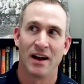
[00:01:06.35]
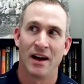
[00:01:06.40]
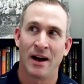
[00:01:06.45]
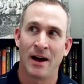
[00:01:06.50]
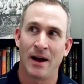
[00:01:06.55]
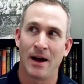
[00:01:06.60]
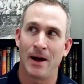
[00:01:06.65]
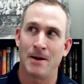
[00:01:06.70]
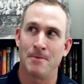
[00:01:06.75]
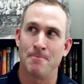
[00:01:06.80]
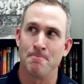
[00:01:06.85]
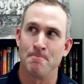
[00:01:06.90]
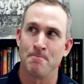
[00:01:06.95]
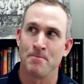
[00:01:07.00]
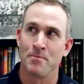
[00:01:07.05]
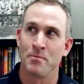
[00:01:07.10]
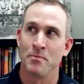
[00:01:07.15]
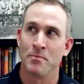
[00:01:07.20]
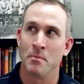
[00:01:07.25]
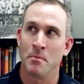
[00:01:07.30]
Man,
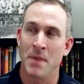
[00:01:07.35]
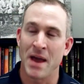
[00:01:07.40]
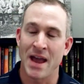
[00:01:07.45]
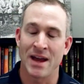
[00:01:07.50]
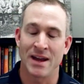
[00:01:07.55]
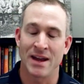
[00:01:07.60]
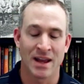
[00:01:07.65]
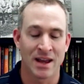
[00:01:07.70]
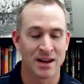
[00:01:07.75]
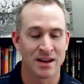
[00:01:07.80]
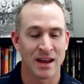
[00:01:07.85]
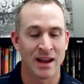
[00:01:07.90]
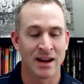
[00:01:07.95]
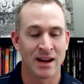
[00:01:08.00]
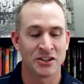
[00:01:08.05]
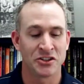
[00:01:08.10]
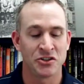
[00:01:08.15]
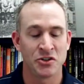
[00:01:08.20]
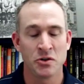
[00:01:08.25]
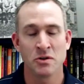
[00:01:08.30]
and
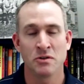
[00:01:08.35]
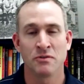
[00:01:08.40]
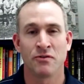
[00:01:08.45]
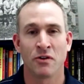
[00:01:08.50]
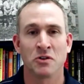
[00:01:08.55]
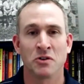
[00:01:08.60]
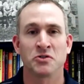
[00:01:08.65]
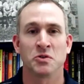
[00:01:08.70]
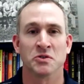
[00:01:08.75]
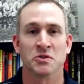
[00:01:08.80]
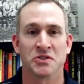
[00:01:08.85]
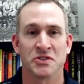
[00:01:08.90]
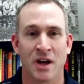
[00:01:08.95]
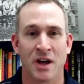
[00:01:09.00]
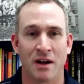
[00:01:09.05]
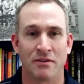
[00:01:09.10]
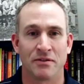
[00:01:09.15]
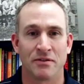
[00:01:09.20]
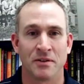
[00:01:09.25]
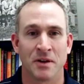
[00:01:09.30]
it's universal
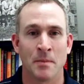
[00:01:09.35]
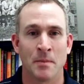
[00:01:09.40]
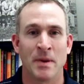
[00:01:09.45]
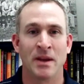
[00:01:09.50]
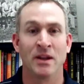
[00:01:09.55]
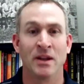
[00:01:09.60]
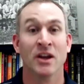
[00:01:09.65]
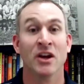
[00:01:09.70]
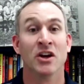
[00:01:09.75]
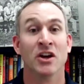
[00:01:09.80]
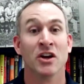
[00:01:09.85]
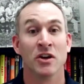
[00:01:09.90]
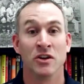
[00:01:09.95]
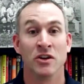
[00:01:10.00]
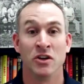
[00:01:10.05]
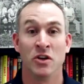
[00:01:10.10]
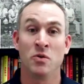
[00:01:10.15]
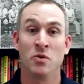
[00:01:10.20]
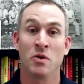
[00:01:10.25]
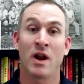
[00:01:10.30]
stuff. I mean,
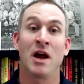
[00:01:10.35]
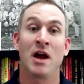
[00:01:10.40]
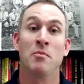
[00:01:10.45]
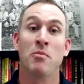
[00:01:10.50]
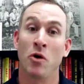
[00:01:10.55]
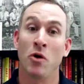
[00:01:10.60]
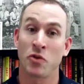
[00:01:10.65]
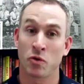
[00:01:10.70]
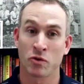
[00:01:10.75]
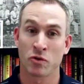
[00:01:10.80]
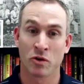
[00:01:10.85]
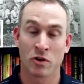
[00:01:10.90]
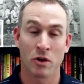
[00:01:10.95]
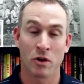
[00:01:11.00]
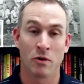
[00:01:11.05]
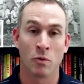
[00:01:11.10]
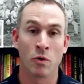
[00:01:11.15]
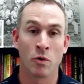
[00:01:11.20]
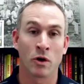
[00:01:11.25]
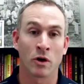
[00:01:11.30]
you and I both
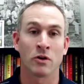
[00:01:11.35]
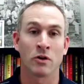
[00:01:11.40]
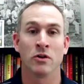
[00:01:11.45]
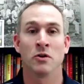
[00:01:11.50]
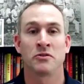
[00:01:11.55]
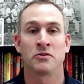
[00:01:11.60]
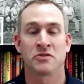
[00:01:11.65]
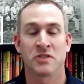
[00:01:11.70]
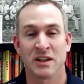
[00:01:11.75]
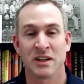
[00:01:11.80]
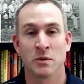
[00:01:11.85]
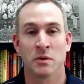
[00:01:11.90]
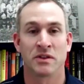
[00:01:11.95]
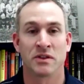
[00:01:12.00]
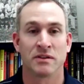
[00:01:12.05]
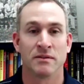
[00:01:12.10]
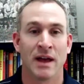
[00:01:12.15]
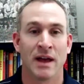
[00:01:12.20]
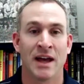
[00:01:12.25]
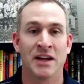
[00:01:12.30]
work closely
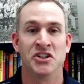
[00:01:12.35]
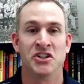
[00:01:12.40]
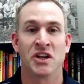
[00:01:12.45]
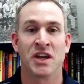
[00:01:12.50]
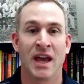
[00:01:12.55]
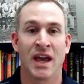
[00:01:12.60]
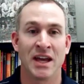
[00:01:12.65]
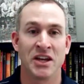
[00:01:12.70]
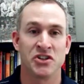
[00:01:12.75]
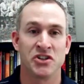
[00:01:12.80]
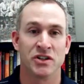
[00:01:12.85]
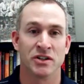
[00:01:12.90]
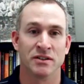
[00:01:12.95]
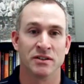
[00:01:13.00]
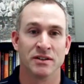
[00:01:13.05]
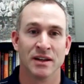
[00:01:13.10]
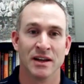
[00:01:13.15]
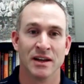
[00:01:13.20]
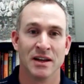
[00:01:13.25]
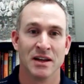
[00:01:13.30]
with
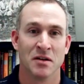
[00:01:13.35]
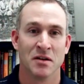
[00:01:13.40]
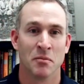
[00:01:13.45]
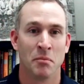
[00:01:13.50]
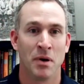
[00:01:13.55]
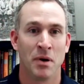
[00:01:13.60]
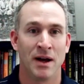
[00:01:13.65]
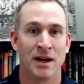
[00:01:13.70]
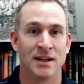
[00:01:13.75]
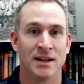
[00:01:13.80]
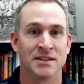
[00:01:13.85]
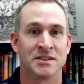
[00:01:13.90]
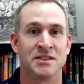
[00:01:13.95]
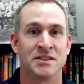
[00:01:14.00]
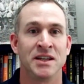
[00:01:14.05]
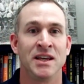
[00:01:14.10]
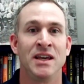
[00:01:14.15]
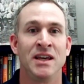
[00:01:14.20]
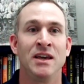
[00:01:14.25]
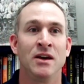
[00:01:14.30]
education, but
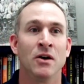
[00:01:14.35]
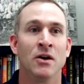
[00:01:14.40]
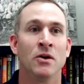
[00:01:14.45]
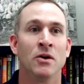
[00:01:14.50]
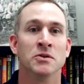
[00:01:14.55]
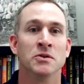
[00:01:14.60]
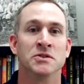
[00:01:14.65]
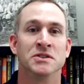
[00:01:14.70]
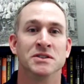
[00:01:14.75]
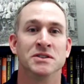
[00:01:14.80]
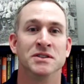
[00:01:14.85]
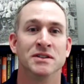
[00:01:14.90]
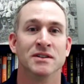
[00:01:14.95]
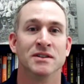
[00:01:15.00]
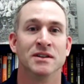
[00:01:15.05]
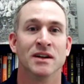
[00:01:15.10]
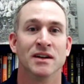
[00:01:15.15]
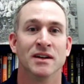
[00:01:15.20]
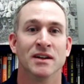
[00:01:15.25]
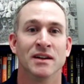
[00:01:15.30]
CEOs
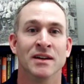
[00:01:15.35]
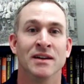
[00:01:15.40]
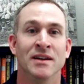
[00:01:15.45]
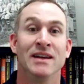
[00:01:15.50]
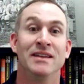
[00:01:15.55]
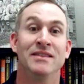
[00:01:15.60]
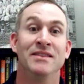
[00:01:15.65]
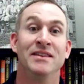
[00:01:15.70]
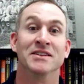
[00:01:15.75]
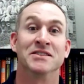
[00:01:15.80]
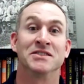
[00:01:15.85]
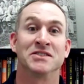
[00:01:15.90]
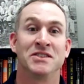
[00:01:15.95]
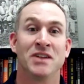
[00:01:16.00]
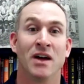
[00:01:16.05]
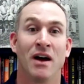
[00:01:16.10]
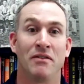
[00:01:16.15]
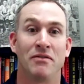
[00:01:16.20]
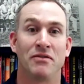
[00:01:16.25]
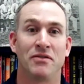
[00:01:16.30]
need this
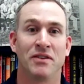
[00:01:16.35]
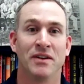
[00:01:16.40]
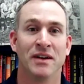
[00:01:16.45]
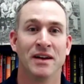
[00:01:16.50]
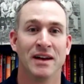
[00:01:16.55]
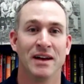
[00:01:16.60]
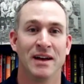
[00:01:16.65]
stuff.